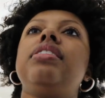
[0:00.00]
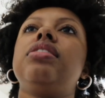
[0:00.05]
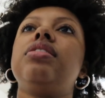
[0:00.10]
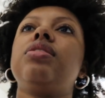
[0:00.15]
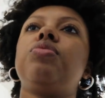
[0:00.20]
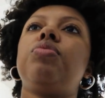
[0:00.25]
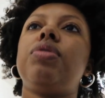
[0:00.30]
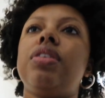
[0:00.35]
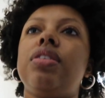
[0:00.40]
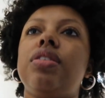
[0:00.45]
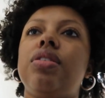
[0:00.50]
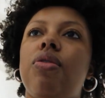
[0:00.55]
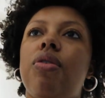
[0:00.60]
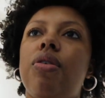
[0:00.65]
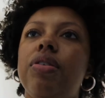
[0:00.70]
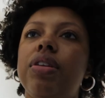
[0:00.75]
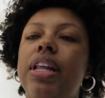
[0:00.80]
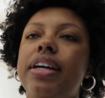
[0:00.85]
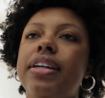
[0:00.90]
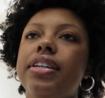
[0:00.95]
of just want to throw
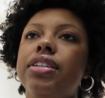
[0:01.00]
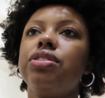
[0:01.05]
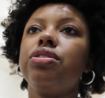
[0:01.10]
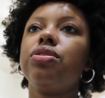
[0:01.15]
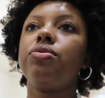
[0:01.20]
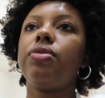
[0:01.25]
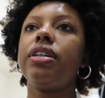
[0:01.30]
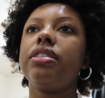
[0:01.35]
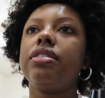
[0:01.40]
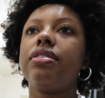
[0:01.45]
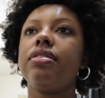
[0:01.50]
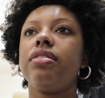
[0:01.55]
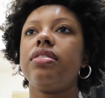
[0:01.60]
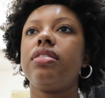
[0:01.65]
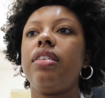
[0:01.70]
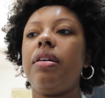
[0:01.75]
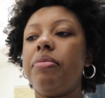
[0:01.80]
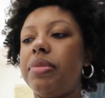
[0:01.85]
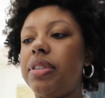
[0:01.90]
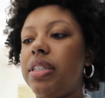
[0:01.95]
on like a dress or
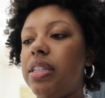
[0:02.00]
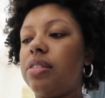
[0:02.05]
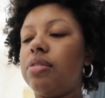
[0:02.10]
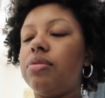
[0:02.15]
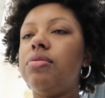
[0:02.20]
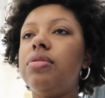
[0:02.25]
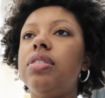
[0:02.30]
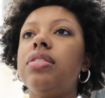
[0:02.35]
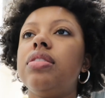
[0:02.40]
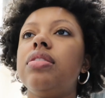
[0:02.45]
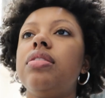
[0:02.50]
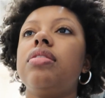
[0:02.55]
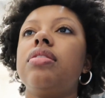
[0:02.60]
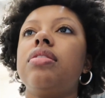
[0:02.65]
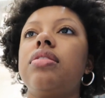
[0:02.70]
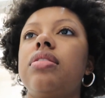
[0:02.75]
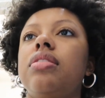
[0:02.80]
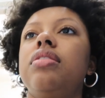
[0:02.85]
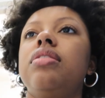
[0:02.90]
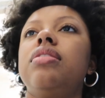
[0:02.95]
something. Oh, this
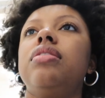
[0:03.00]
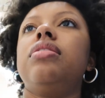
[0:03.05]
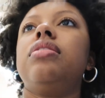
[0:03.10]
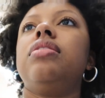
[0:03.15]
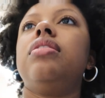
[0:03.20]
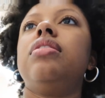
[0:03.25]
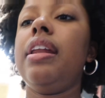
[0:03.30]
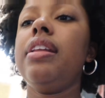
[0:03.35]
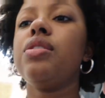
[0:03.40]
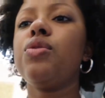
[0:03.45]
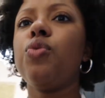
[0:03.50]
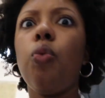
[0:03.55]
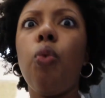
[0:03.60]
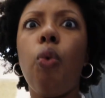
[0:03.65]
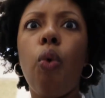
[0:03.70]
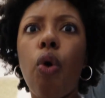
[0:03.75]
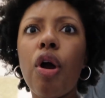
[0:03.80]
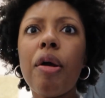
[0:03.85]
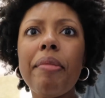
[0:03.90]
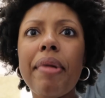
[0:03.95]
looks good. And it's
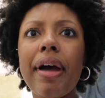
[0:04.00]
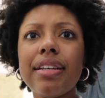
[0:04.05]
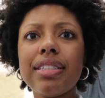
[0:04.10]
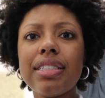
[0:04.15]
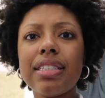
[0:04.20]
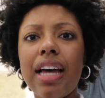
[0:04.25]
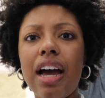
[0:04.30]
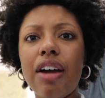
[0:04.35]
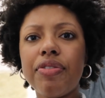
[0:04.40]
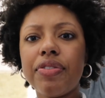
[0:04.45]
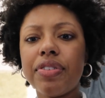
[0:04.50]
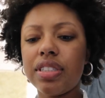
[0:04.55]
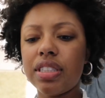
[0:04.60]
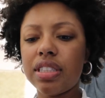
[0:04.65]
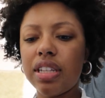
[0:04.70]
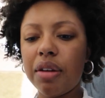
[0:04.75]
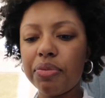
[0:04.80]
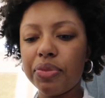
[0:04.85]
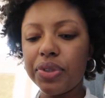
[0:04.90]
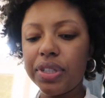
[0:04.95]
warm outside for
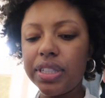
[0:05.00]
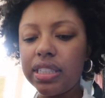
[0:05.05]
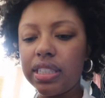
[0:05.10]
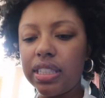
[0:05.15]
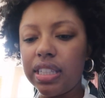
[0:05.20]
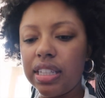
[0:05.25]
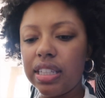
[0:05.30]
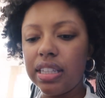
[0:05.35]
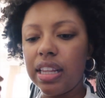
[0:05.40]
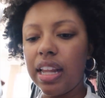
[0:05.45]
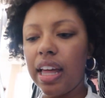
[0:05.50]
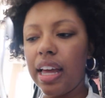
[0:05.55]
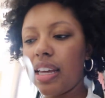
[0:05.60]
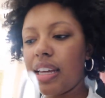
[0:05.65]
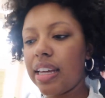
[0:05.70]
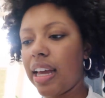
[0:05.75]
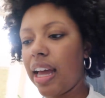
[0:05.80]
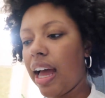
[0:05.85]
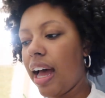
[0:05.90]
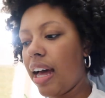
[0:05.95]
some reason.
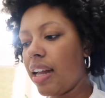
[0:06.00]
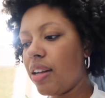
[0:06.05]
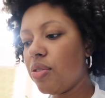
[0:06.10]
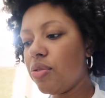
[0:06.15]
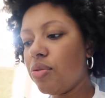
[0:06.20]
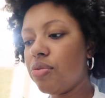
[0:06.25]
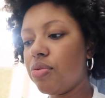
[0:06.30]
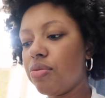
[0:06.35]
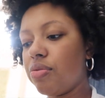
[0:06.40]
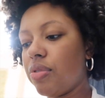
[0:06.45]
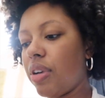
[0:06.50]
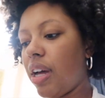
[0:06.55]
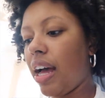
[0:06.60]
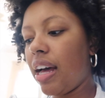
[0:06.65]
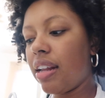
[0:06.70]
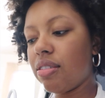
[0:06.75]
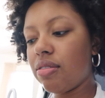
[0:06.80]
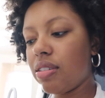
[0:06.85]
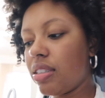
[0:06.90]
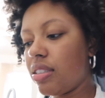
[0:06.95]
Like I don't
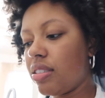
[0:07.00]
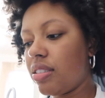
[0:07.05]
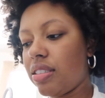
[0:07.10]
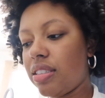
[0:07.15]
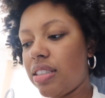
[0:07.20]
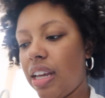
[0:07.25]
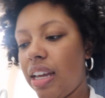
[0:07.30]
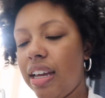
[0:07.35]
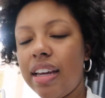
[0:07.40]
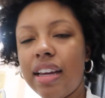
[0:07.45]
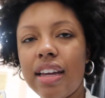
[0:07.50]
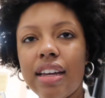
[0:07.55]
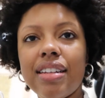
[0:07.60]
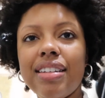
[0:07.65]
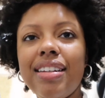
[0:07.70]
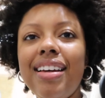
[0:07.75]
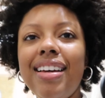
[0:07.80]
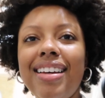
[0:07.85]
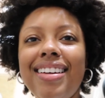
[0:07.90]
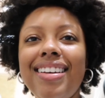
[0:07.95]
I don't
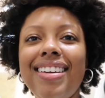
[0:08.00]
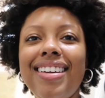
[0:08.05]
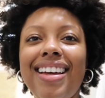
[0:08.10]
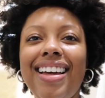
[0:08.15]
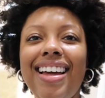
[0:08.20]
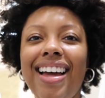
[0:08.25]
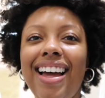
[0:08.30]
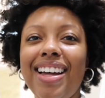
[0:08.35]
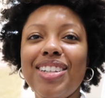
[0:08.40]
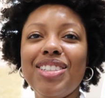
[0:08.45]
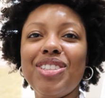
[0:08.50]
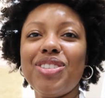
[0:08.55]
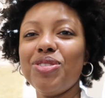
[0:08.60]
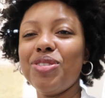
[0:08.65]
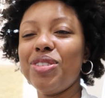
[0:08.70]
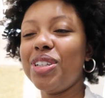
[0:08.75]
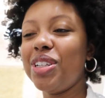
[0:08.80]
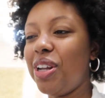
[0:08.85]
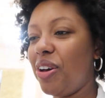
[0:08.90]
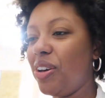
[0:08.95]
understand. I
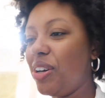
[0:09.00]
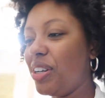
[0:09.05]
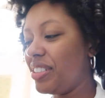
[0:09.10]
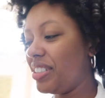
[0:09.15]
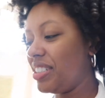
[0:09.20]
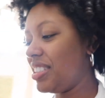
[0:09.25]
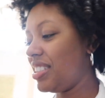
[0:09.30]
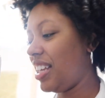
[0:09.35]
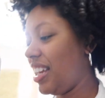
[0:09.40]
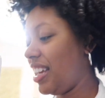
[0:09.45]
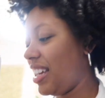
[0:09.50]
truly don't understand.